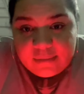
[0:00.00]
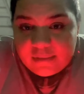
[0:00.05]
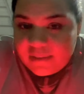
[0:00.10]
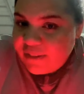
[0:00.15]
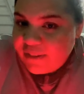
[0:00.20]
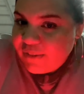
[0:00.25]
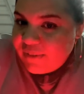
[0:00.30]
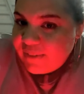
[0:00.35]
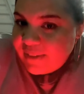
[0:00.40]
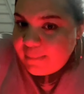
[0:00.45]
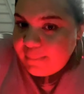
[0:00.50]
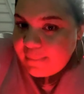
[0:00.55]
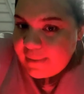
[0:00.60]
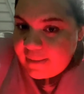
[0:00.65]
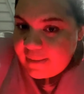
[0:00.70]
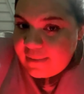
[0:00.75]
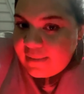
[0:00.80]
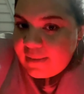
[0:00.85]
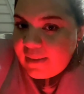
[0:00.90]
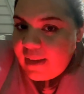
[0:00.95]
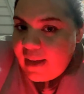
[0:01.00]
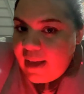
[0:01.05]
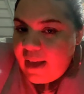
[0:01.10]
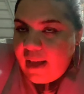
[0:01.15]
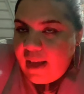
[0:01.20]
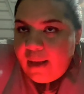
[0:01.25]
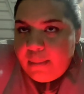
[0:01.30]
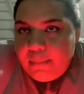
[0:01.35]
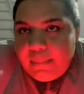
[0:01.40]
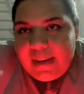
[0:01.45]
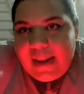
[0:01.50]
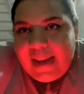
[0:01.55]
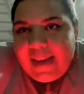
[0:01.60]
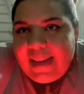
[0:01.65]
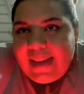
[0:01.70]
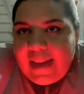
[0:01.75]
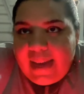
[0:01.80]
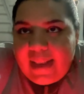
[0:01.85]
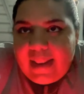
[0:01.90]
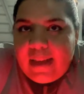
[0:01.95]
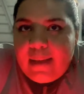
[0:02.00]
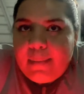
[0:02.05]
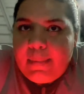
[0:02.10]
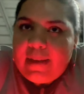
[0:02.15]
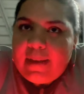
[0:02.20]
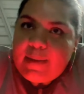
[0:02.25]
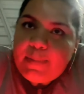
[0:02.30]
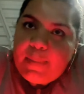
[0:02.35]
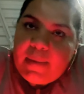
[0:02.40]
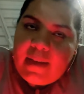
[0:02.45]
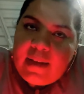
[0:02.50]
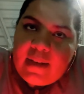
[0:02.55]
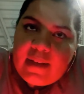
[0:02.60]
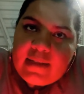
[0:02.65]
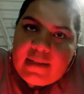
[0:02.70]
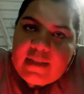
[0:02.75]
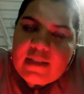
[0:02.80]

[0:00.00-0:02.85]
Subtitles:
You know what I mean? But I get it. It's because